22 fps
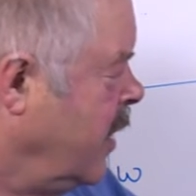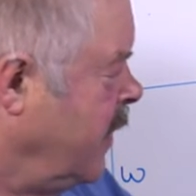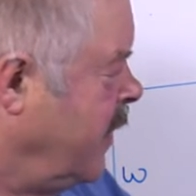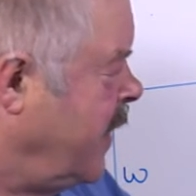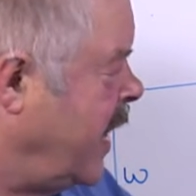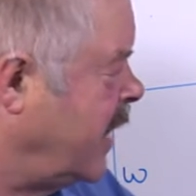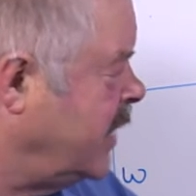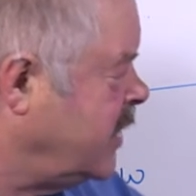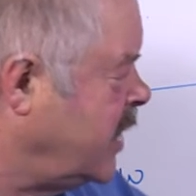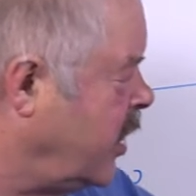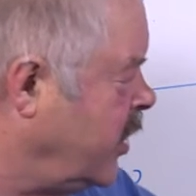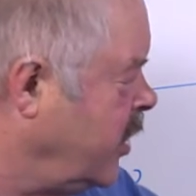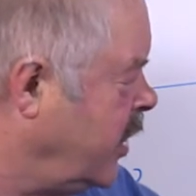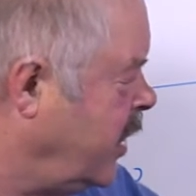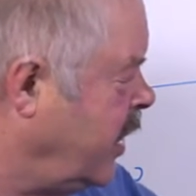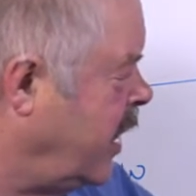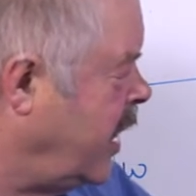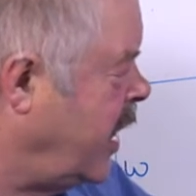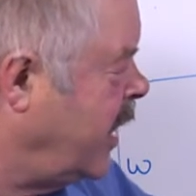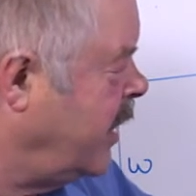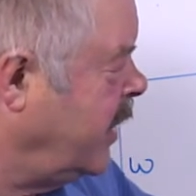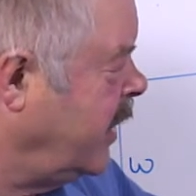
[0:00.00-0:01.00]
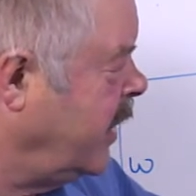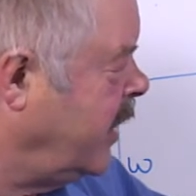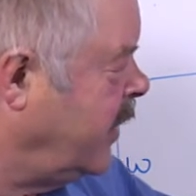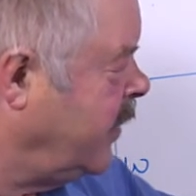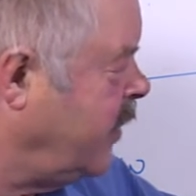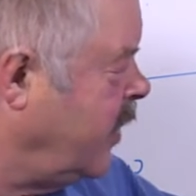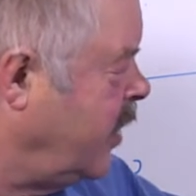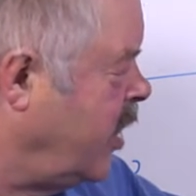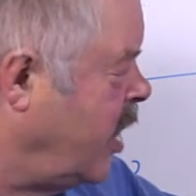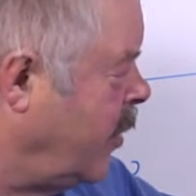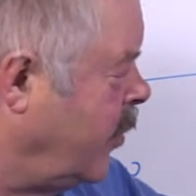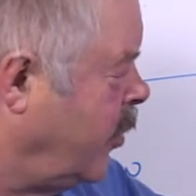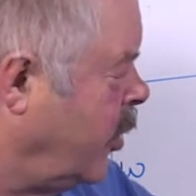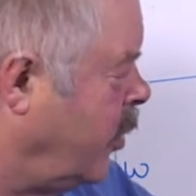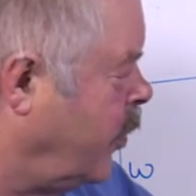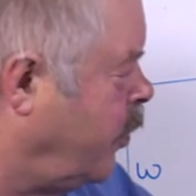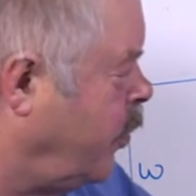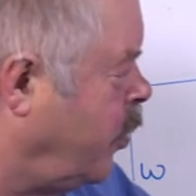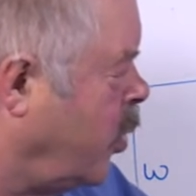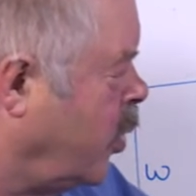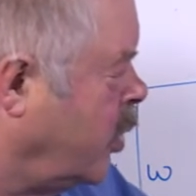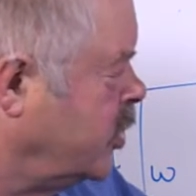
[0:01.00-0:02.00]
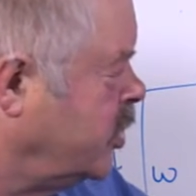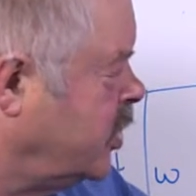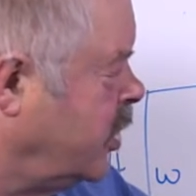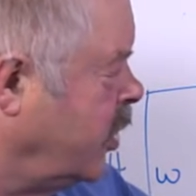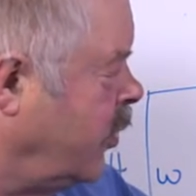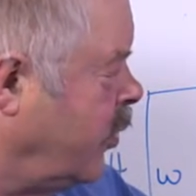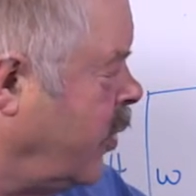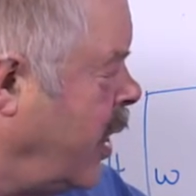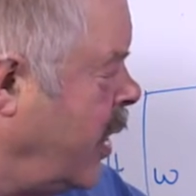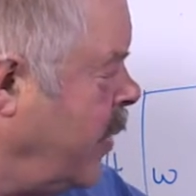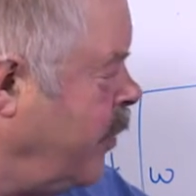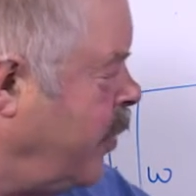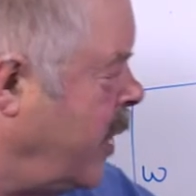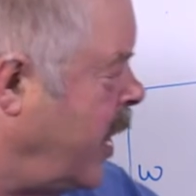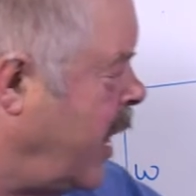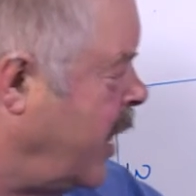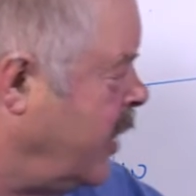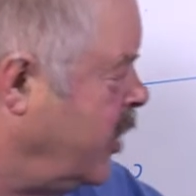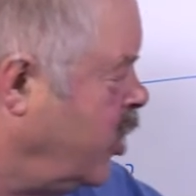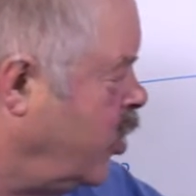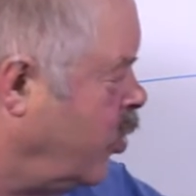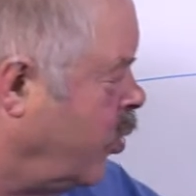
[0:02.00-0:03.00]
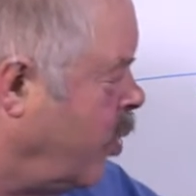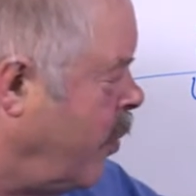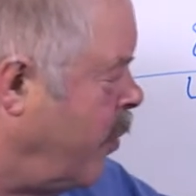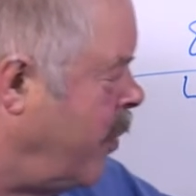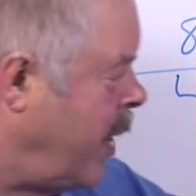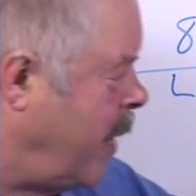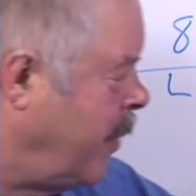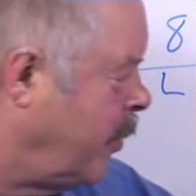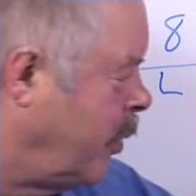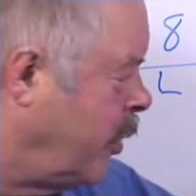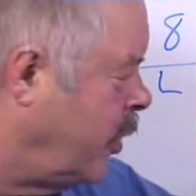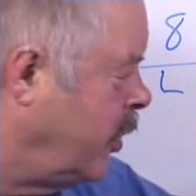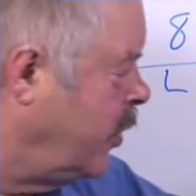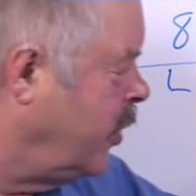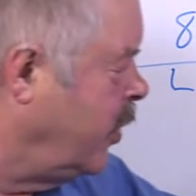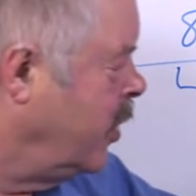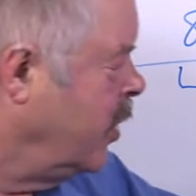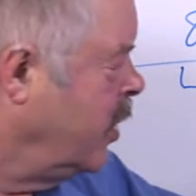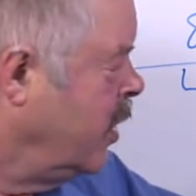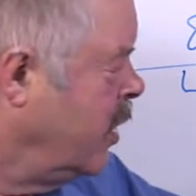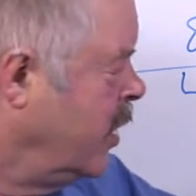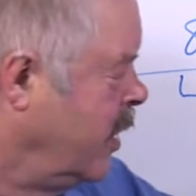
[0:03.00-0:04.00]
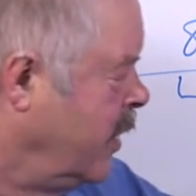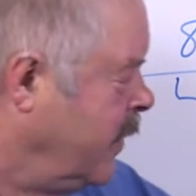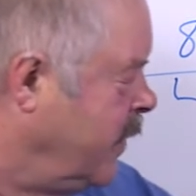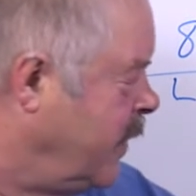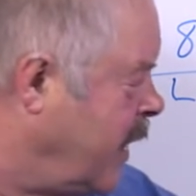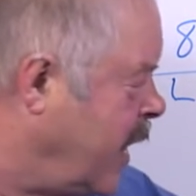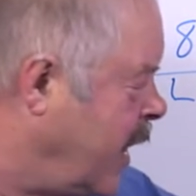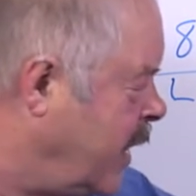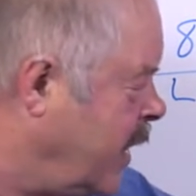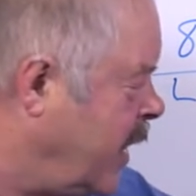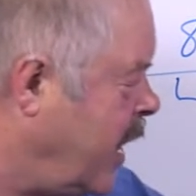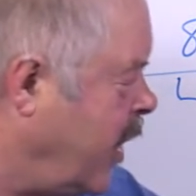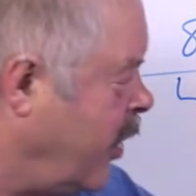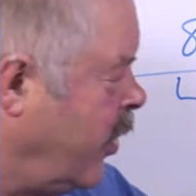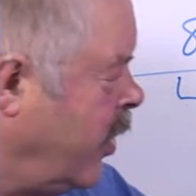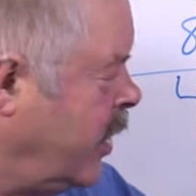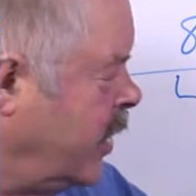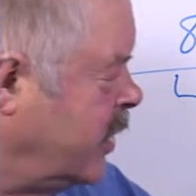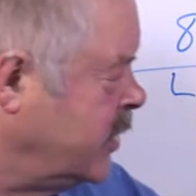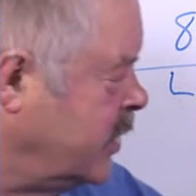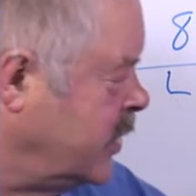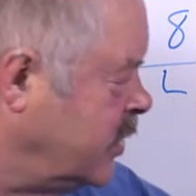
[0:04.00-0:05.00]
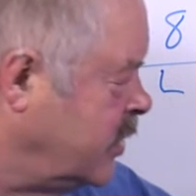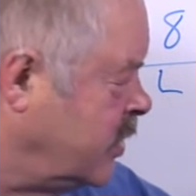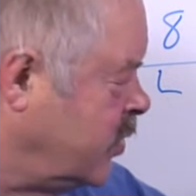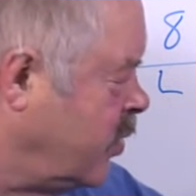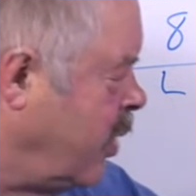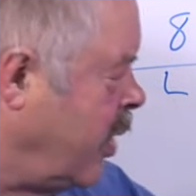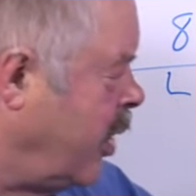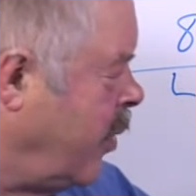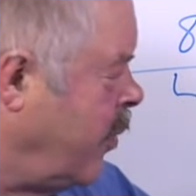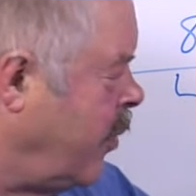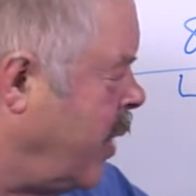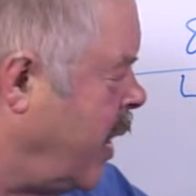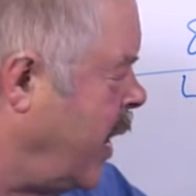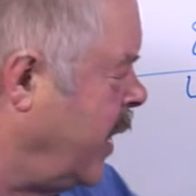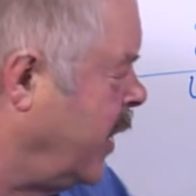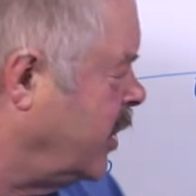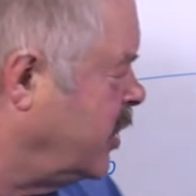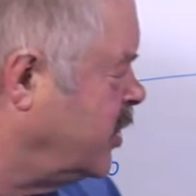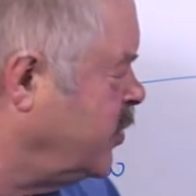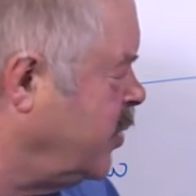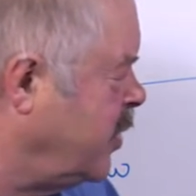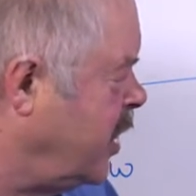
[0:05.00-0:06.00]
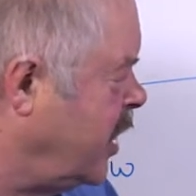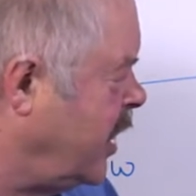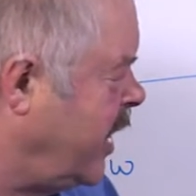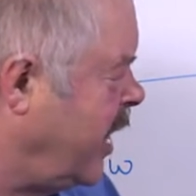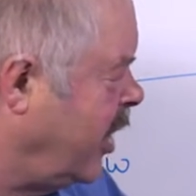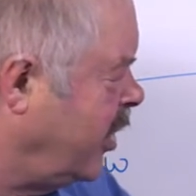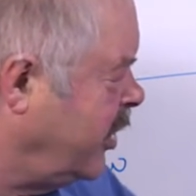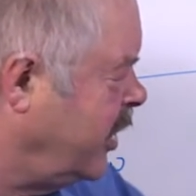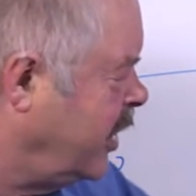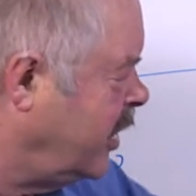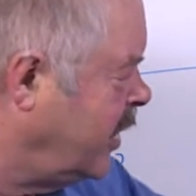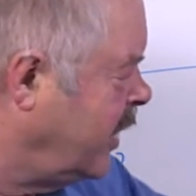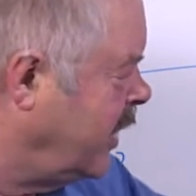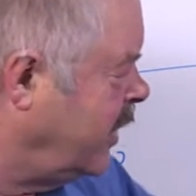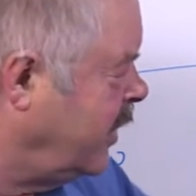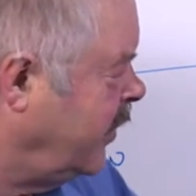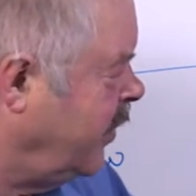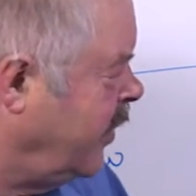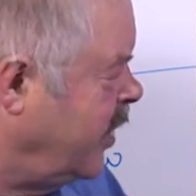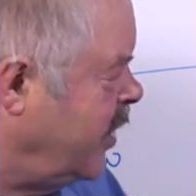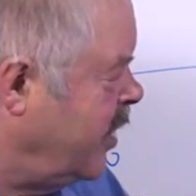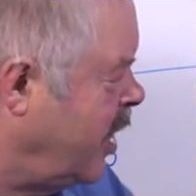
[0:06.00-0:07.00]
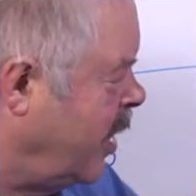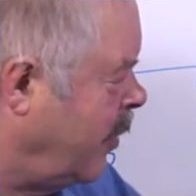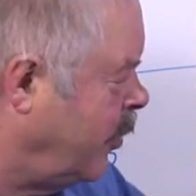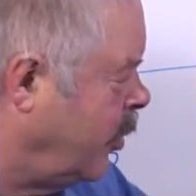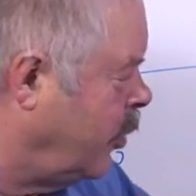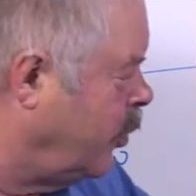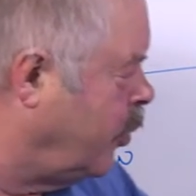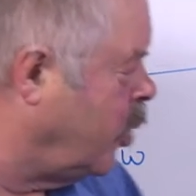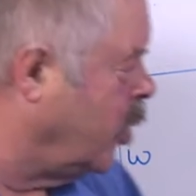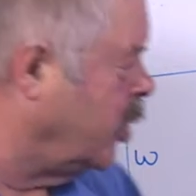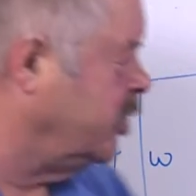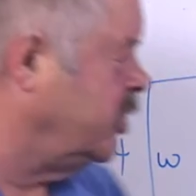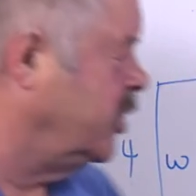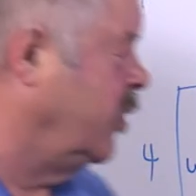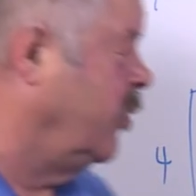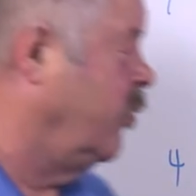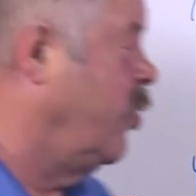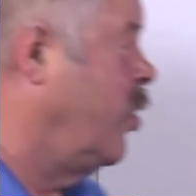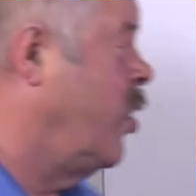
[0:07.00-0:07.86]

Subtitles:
that's how you had to get the number portion right, and you remembered that areas in square miles, but you calculated the number portion